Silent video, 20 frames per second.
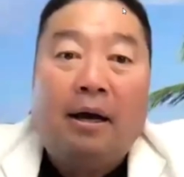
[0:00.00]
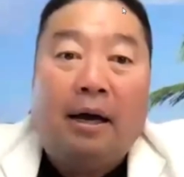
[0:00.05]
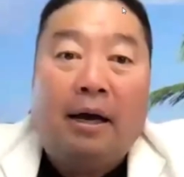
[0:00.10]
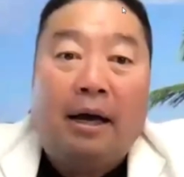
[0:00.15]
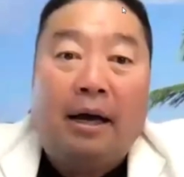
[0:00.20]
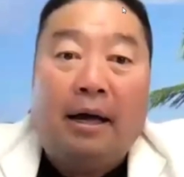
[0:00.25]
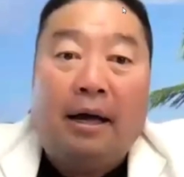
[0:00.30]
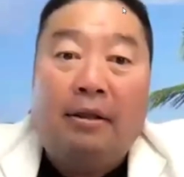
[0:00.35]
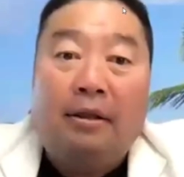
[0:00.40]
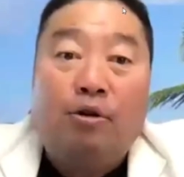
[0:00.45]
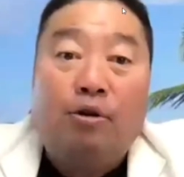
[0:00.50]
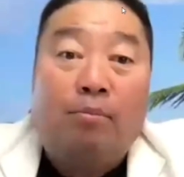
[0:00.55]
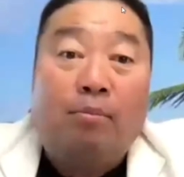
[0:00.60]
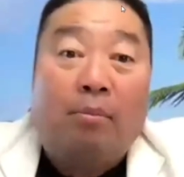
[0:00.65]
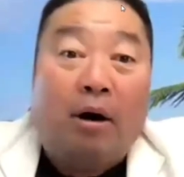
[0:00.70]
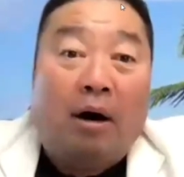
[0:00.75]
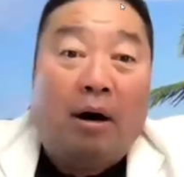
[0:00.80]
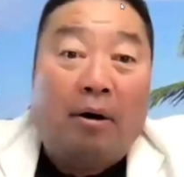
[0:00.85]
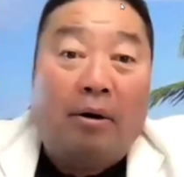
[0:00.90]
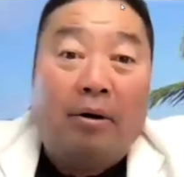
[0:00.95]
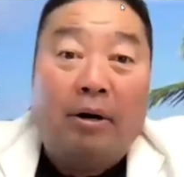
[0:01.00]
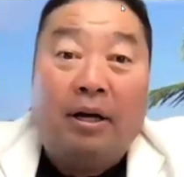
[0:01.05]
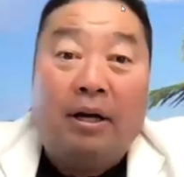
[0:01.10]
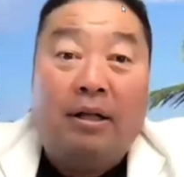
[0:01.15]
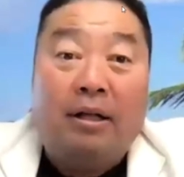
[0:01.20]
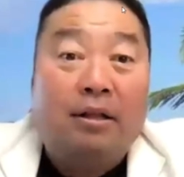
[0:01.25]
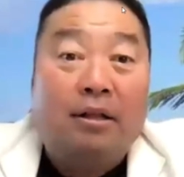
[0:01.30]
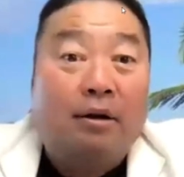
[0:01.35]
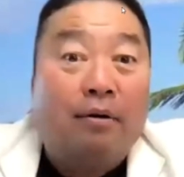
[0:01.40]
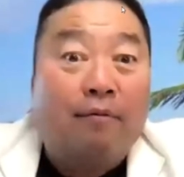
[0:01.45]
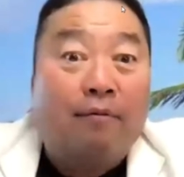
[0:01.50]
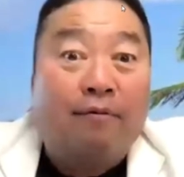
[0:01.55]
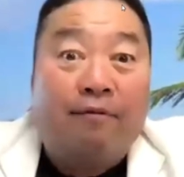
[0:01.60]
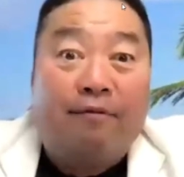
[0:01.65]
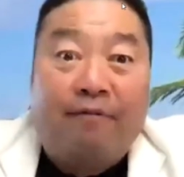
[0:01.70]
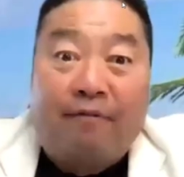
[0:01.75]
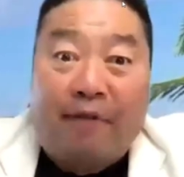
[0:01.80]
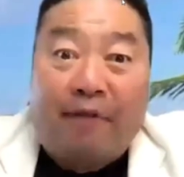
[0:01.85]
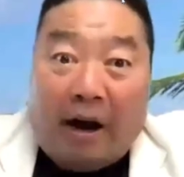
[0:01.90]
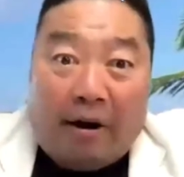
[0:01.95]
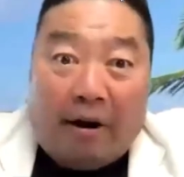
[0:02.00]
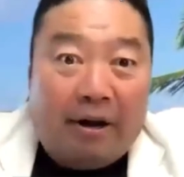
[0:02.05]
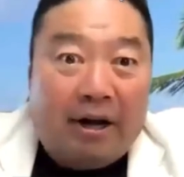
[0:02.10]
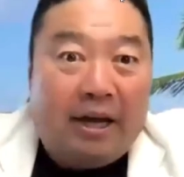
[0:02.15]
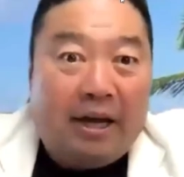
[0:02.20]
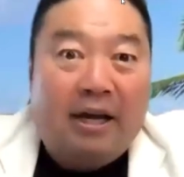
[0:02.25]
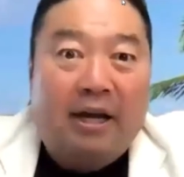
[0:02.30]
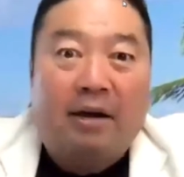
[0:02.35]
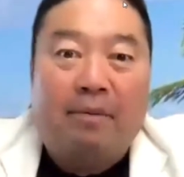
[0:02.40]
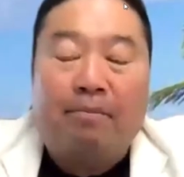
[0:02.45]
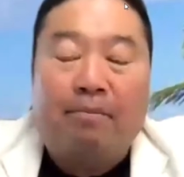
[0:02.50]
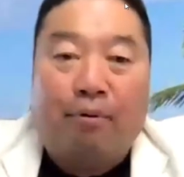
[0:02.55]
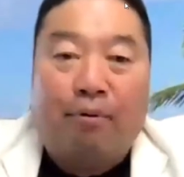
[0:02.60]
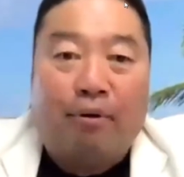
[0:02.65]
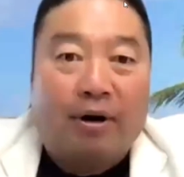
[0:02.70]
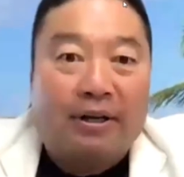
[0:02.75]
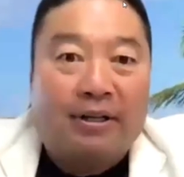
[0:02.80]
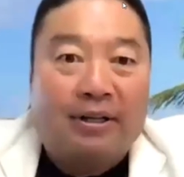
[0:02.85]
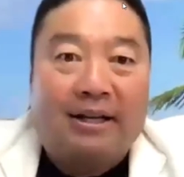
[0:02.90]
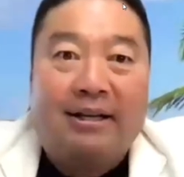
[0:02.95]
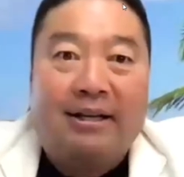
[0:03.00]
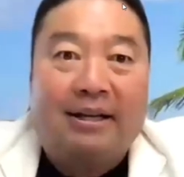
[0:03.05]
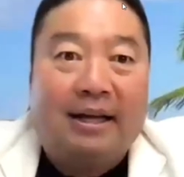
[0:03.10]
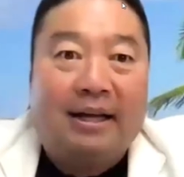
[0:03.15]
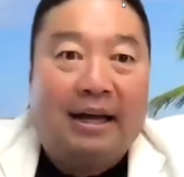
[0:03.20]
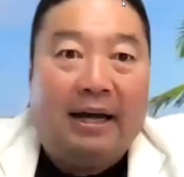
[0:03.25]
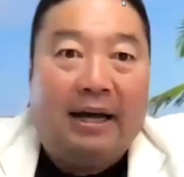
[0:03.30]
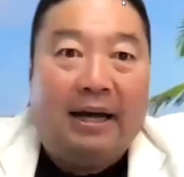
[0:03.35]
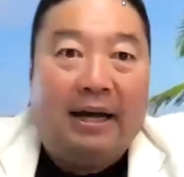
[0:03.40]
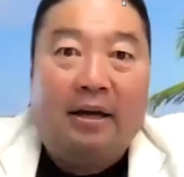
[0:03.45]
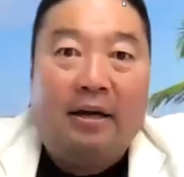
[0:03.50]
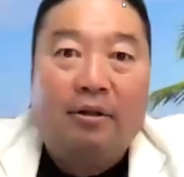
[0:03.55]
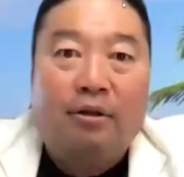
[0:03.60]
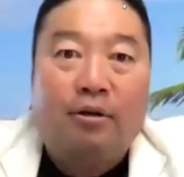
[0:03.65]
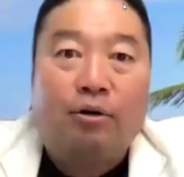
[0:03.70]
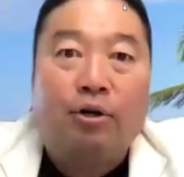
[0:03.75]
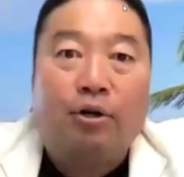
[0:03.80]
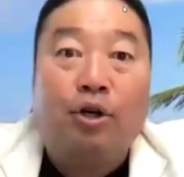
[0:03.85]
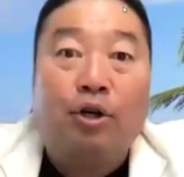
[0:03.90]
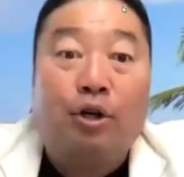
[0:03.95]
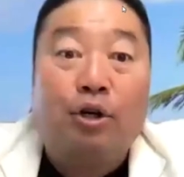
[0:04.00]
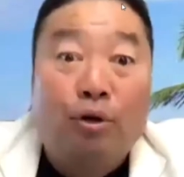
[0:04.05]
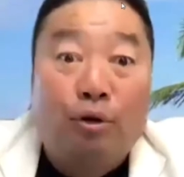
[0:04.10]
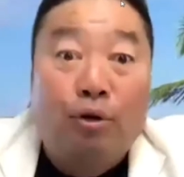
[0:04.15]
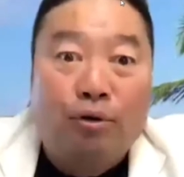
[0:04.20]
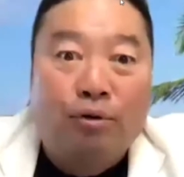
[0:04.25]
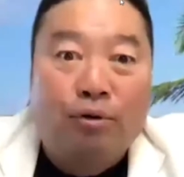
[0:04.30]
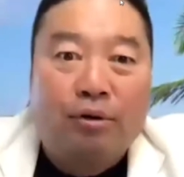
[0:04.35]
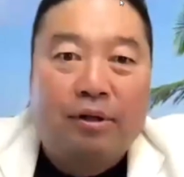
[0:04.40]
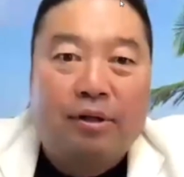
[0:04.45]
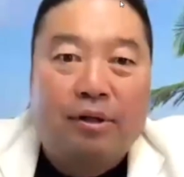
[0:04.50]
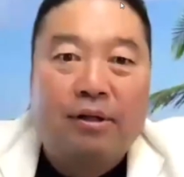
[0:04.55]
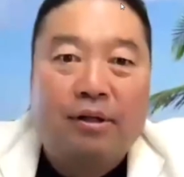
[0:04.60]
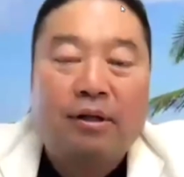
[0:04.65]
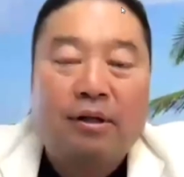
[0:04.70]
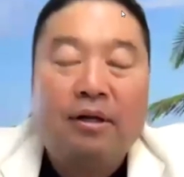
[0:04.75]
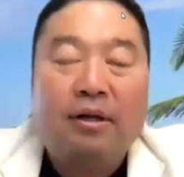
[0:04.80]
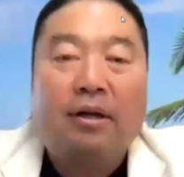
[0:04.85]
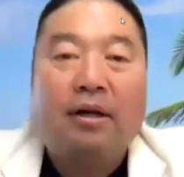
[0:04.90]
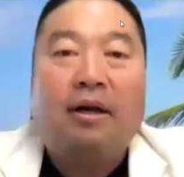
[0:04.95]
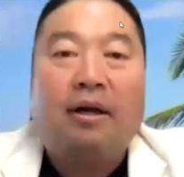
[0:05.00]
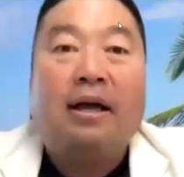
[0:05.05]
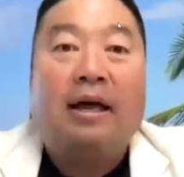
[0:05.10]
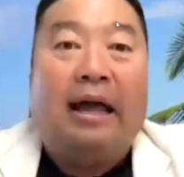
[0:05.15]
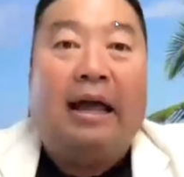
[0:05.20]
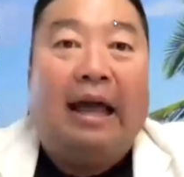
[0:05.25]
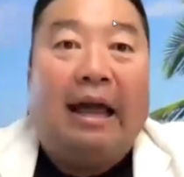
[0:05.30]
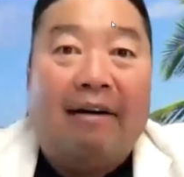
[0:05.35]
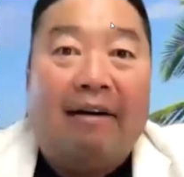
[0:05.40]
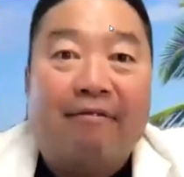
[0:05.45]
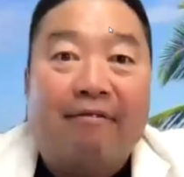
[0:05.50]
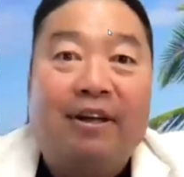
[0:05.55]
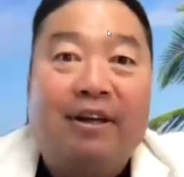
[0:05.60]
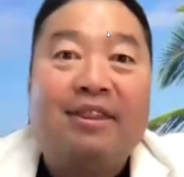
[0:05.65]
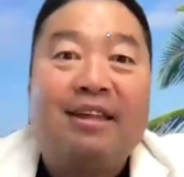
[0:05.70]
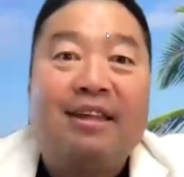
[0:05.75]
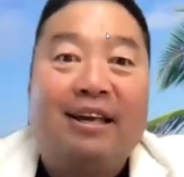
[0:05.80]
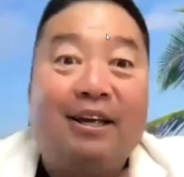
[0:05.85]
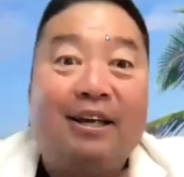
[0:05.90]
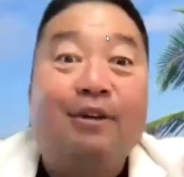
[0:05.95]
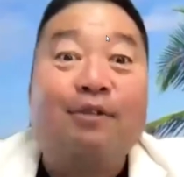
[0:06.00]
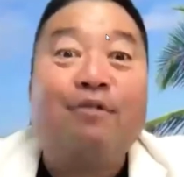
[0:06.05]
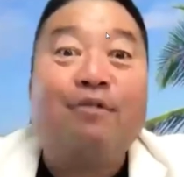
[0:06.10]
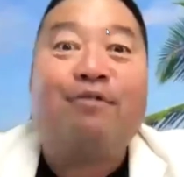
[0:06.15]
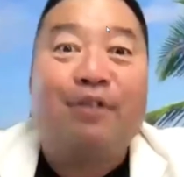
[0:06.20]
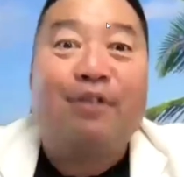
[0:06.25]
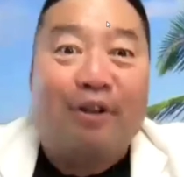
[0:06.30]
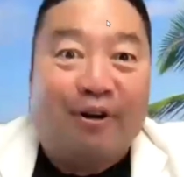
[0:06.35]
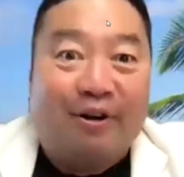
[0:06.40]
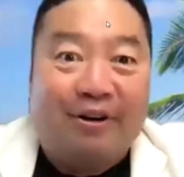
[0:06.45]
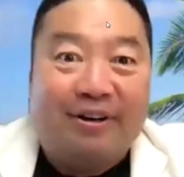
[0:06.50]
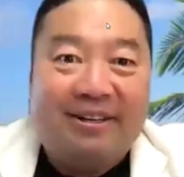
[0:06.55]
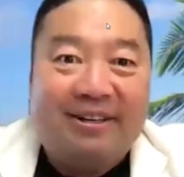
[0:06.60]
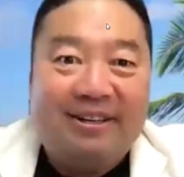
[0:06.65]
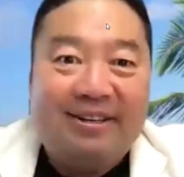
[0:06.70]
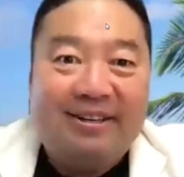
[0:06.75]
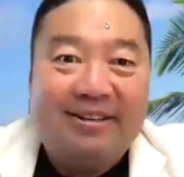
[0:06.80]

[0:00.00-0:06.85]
And tomorrow is a very important day to use everything you've learned.